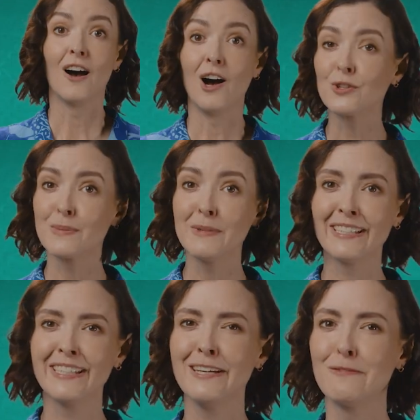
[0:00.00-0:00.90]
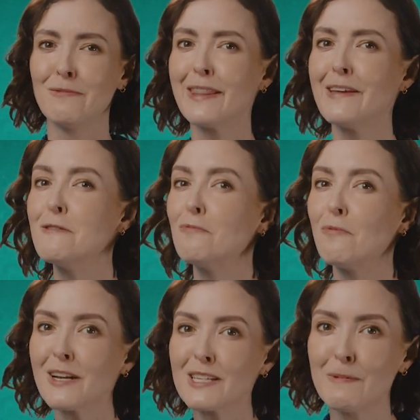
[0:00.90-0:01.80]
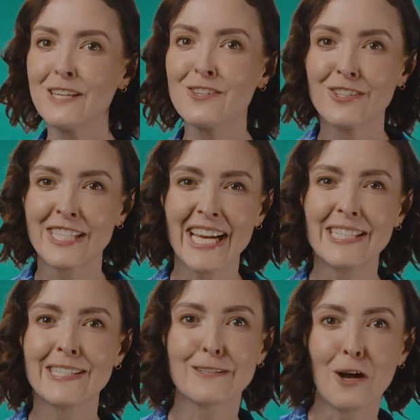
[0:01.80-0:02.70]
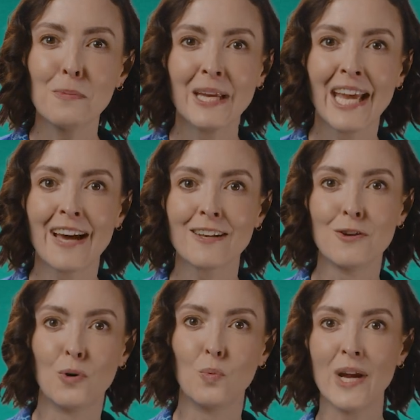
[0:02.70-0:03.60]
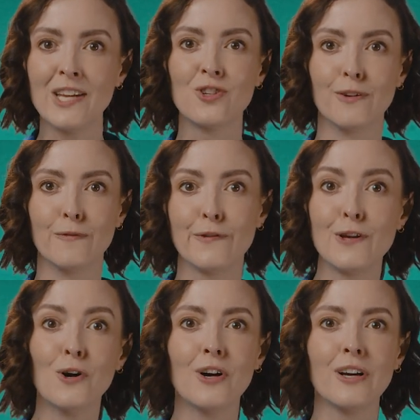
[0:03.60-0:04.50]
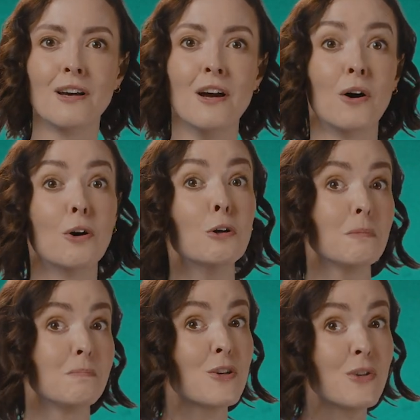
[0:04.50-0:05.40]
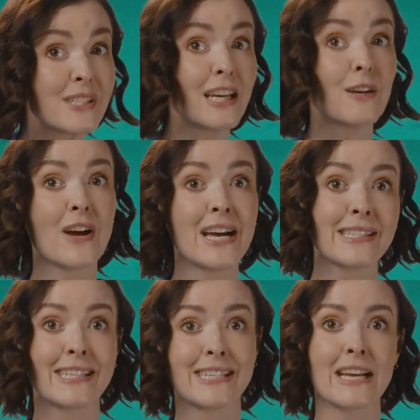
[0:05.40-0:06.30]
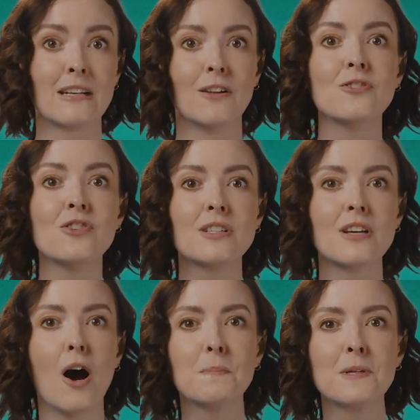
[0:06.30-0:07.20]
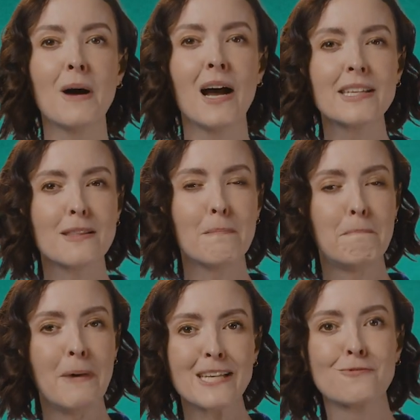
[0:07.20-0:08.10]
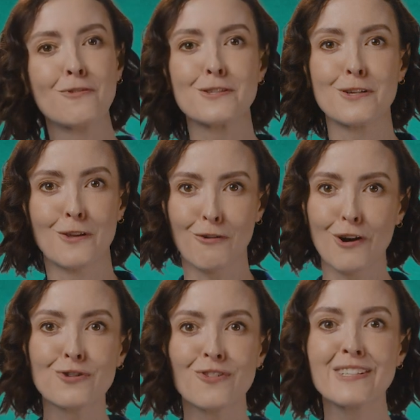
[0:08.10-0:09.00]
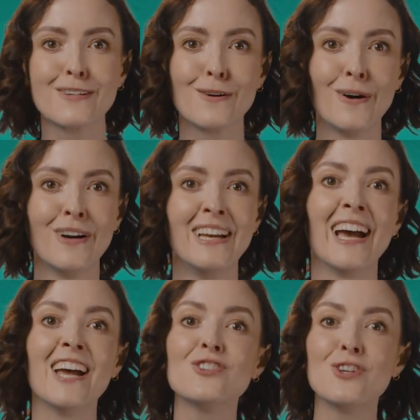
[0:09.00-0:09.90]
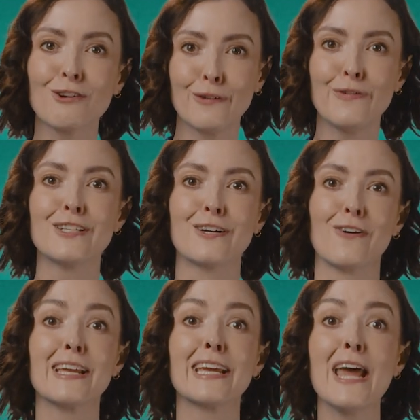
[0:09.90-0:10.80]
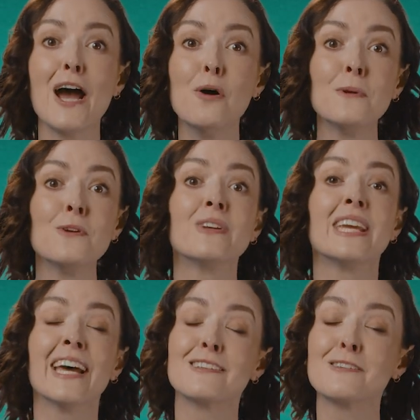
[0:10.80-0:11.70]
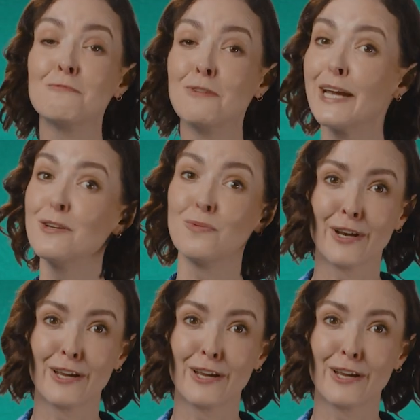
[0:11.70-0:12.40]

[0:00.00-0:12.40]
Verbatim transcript: Ultimately, whether you want to spend your days scoping out a Norwegian fjord or using advanced technology to optimize the best route to the grocery store, a geography degree can help you get to where you want to